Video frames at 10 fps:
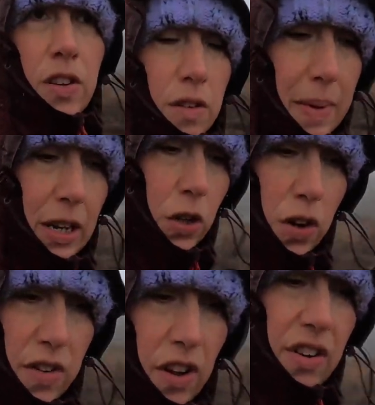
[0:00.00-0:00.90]
just to make
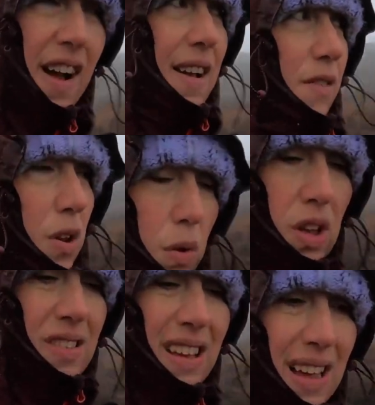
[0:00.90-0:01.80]
sure you're on the right route,
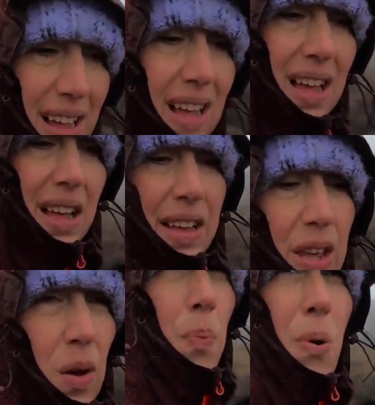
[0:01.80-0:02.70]
because
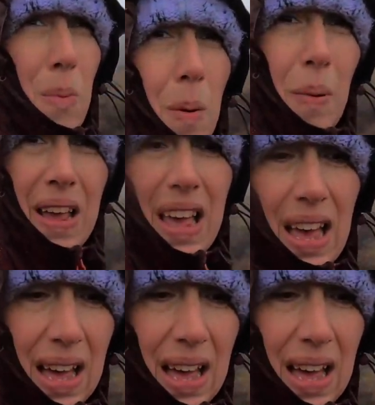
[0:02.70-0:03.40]
you could probably